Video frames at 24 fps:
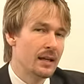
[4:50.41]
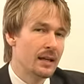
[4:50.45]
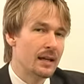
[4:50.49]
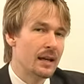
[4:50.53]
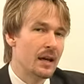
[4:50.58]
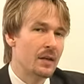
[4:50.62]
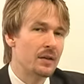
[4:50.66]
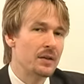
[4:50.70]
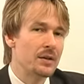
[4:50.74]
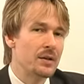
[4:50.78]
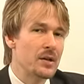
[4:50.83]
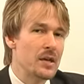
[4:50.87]

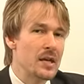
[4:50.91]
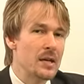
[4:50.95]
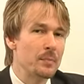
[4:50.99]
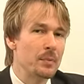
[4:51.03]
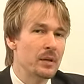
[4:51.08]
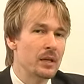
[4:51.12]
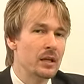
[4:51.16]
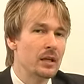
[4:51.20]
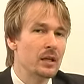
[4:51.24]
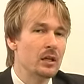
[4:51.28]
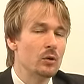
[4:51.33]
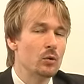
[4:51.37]
Now the
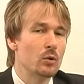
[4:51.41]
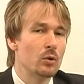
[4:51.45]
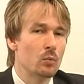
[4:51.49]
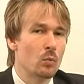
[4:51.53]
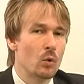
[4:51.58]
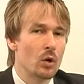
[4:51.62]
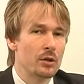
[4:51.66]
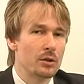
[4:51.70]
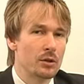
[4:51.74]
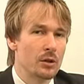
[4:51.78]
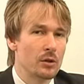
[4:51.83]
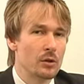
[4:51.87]
deepening you would
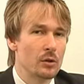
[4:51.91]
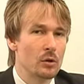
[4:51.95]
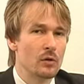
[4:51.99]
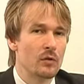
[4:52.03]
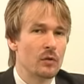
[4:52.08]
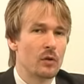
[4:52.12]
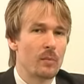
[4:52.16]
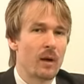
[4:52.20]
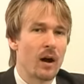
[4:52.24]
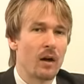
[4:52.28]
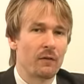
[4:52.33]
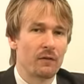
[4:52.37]
want to do
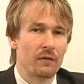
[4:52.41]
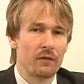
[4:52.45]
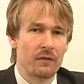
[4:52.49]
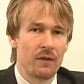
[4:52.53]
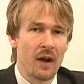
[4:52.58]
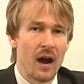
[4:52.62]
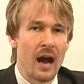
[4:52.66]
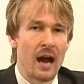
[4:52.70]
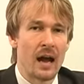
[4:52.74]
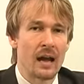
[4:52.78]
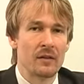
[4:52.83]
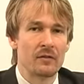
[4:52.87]
for about
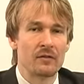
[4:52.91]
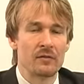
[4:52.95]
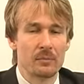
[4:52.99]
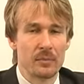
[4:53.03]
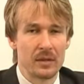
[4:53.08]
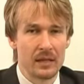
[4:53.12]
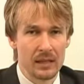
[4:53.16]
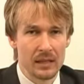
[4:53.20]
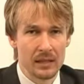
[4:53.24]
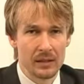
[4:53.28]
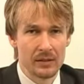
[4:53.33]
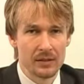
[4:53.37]
5
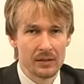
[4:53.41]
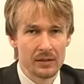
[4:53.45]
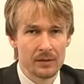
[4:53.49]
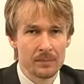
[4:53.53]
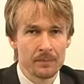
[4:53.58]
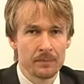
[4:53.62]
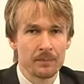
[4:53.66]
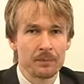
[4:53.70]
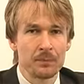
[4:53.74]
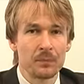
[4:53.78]
minutes,